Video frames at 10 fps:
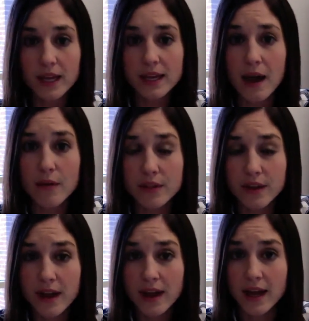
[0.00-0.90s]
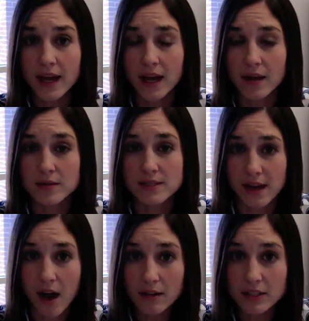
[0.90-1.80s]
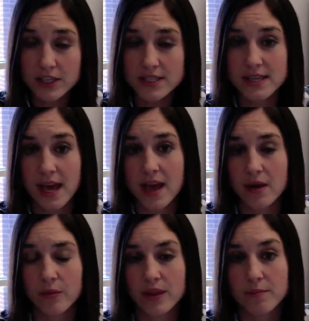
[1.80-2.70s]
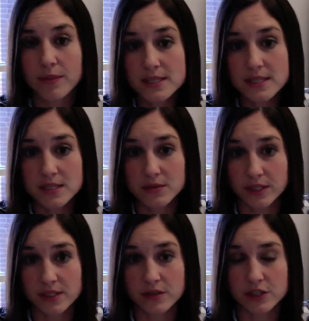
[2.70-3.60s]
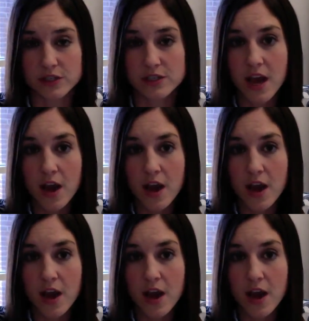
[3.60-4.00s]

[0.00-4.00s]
Now, with psychologists and with business researchers,